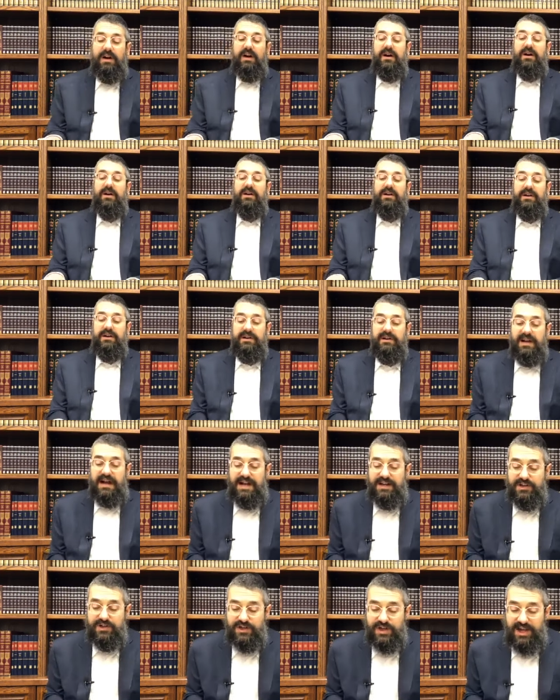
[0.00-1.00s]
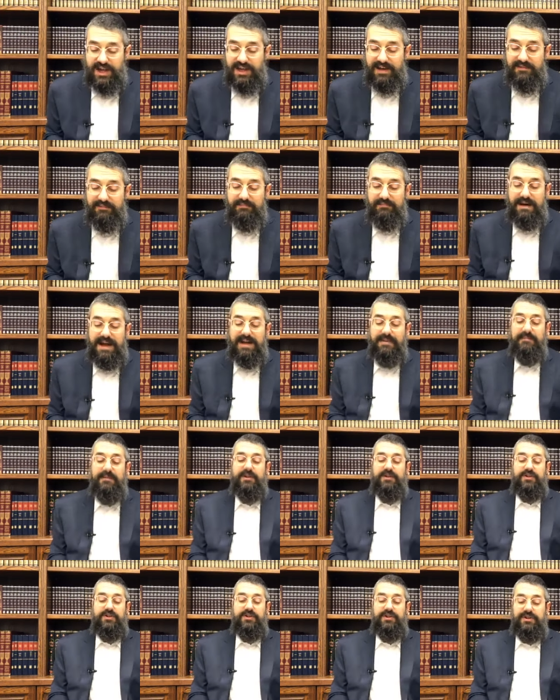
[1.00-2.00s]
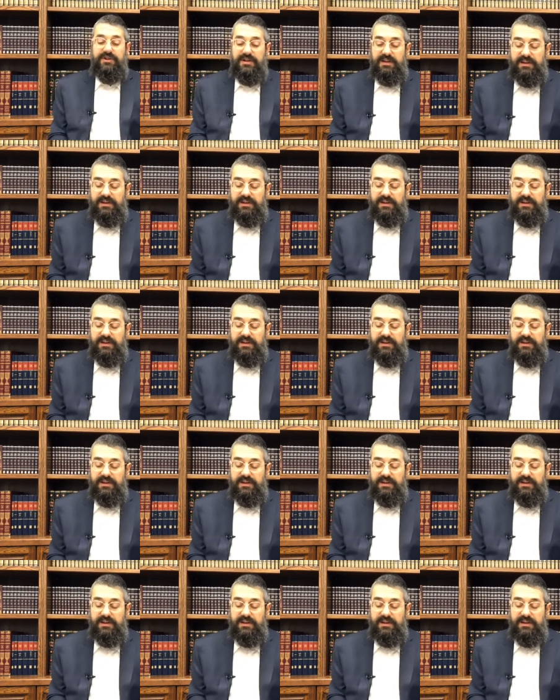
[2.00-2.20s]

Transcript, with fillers: Oir Hashem mamash,